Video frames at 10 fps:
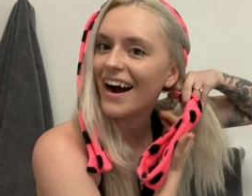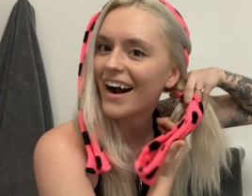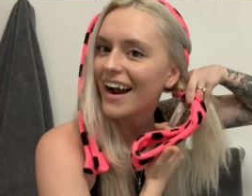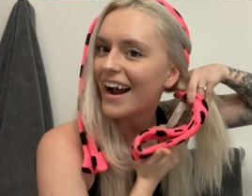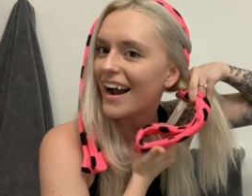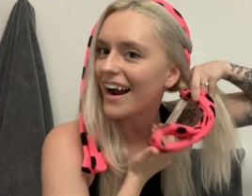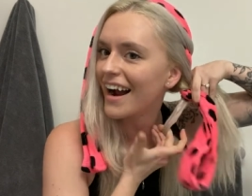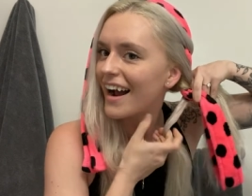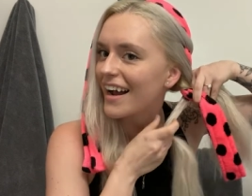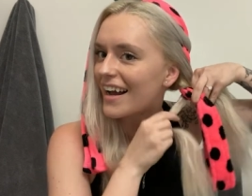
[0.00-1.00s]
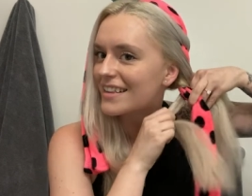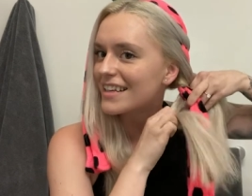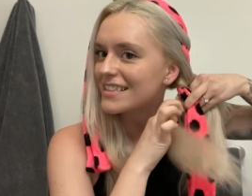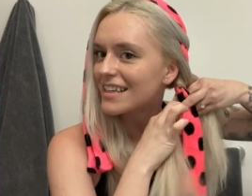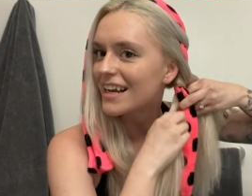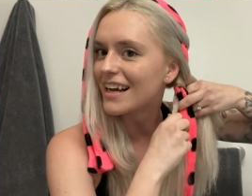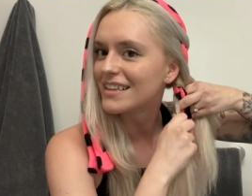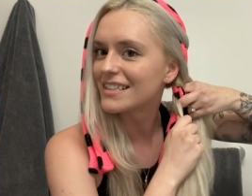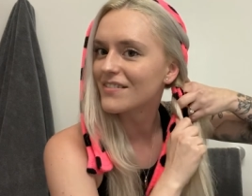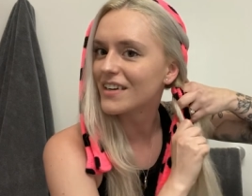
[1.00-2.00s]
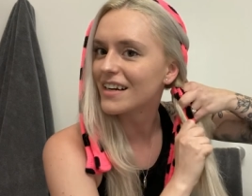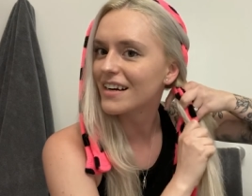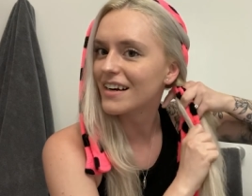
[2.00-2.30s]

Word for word: Okay, I got this, I'm good,